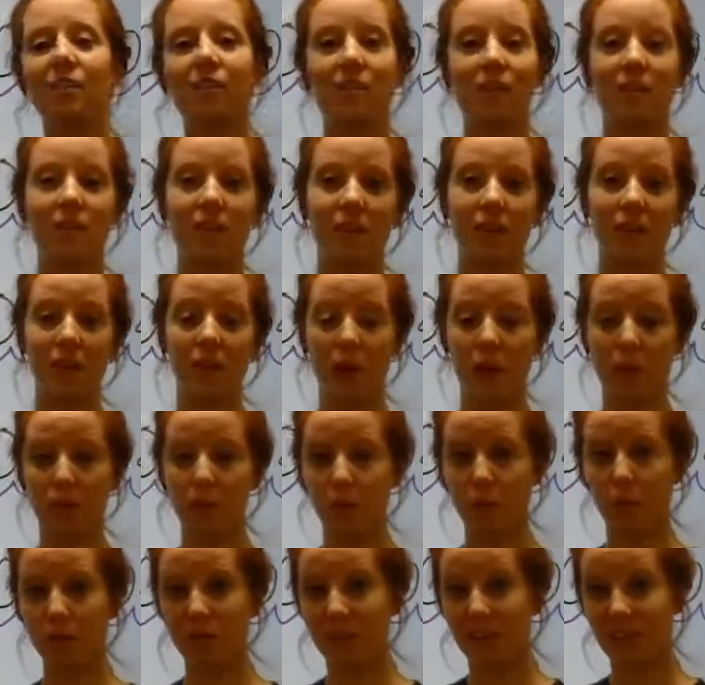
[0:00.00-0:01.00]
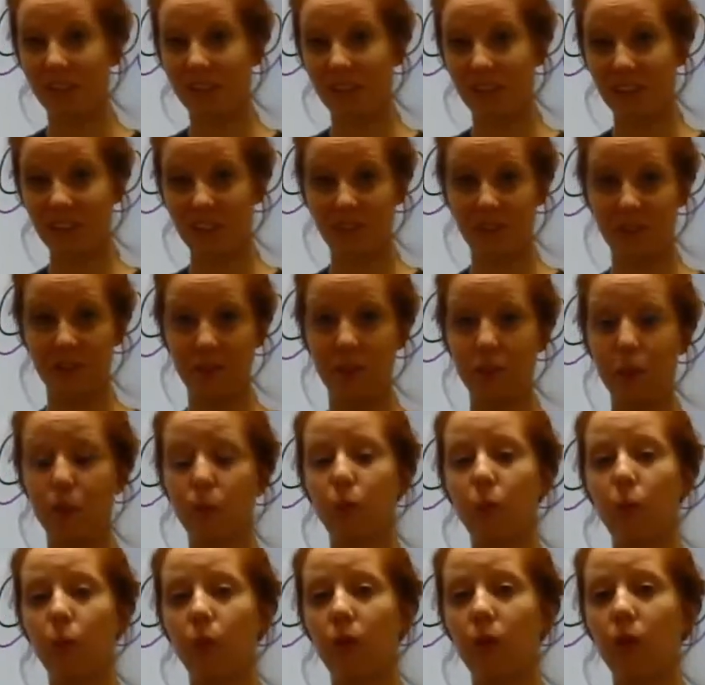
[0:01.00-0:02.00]
is a number that is less than
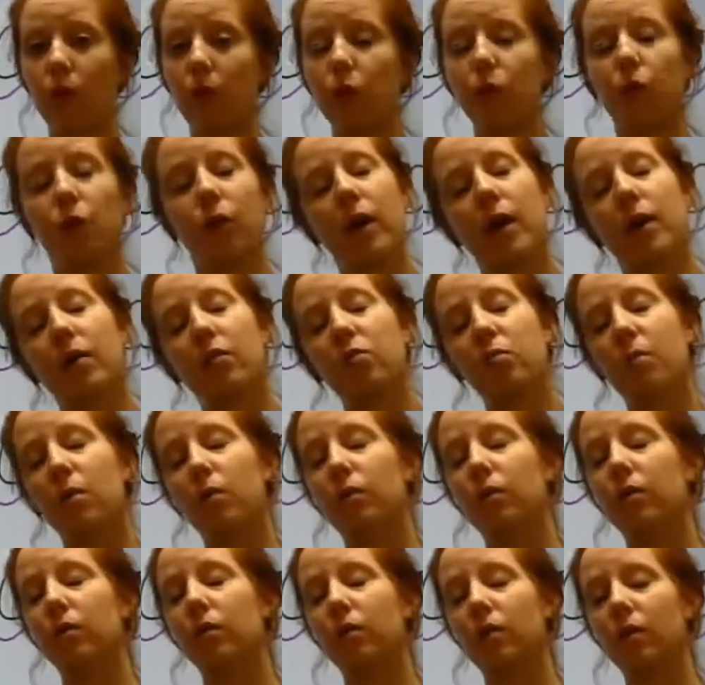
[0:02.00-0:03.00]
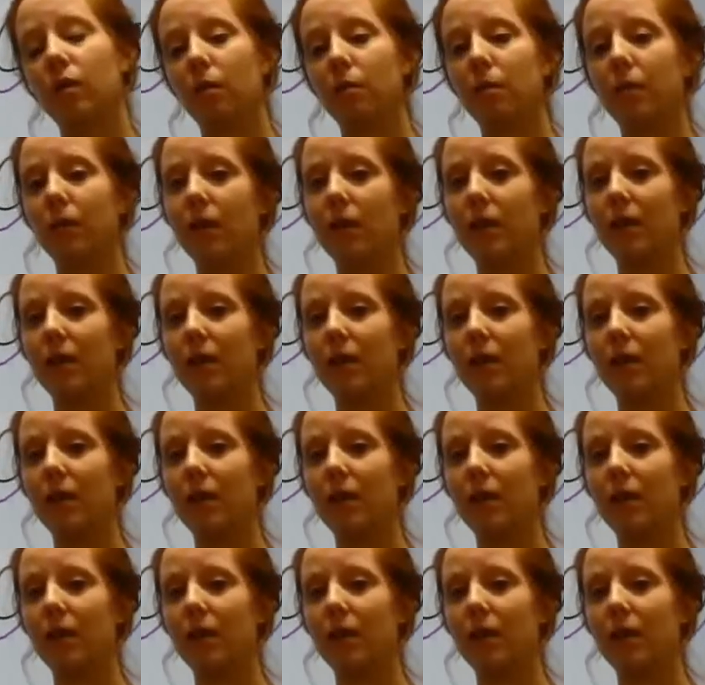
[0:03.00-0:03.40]
1, your exponent's going to be